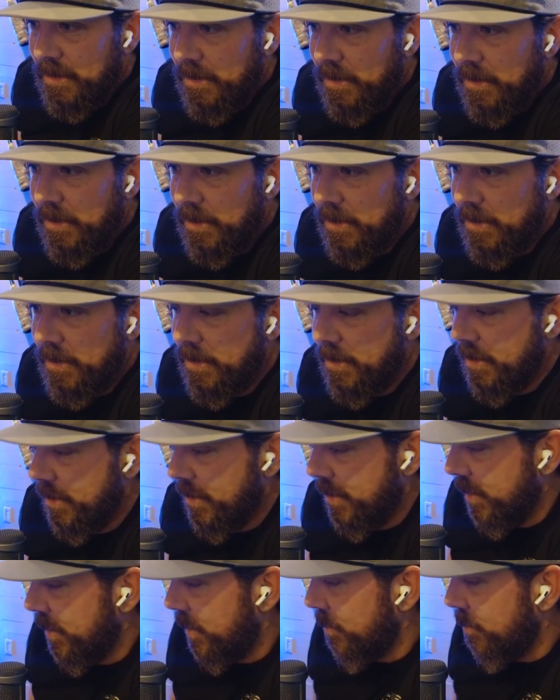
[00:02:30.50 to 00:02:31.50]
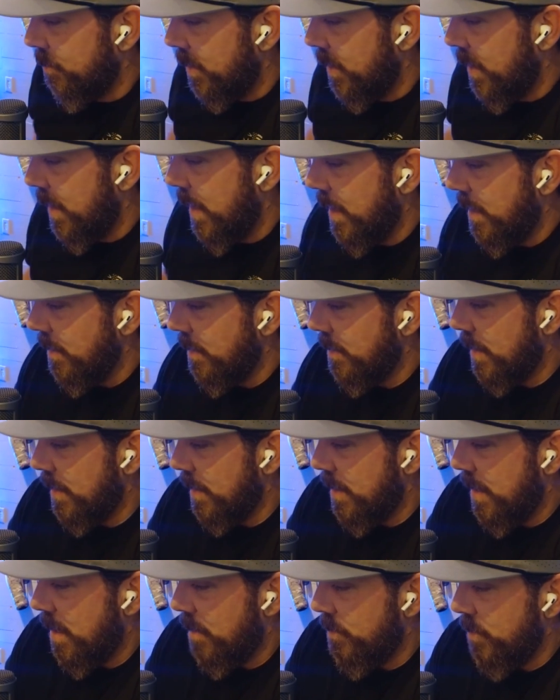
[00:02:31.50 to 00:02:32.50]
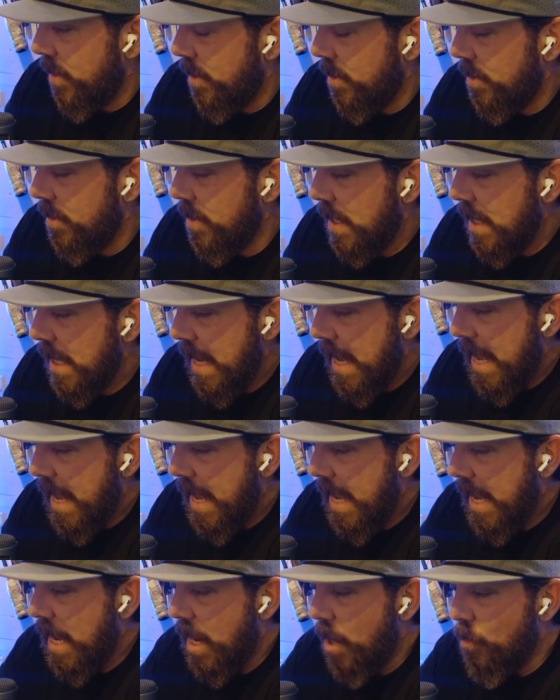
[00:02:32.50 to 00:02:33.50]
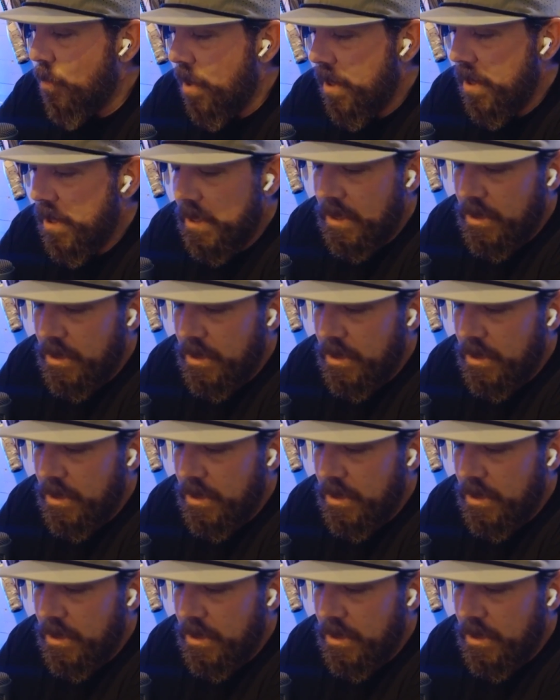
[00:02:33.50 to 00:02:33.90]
Good. Well, hey, glad to have you here. Hey, I want to